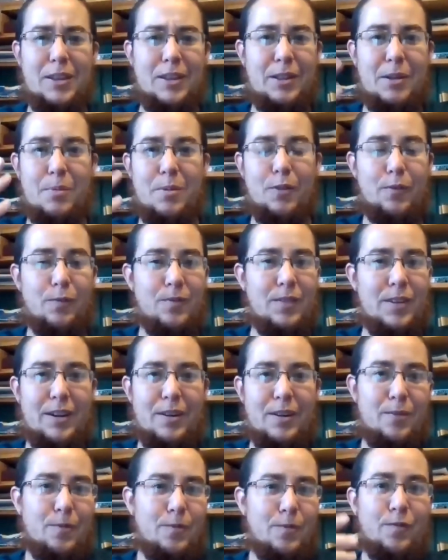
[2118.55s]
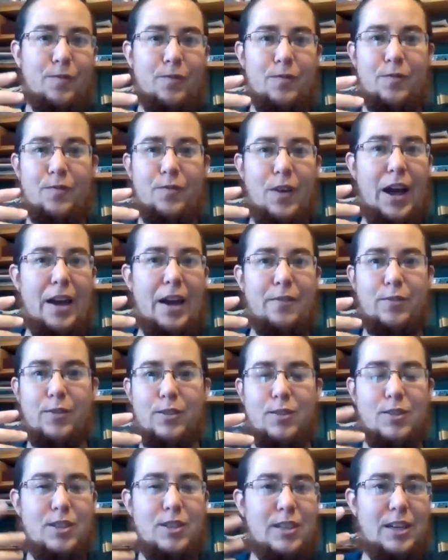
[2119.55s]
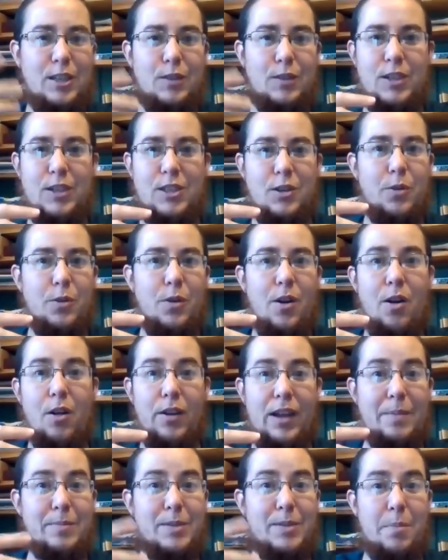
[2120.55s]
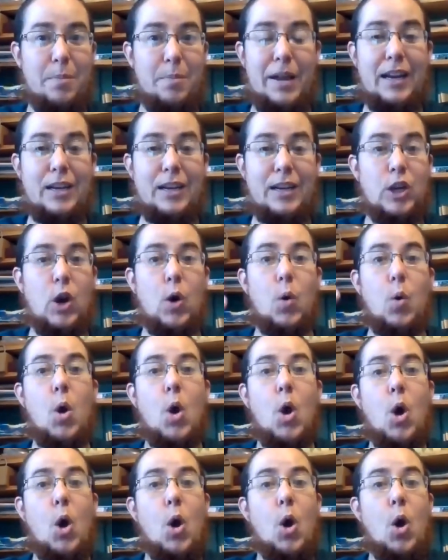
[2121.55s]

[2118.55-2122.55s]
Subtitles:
I think there were 5 or 6 of us who all came to the meeting to go,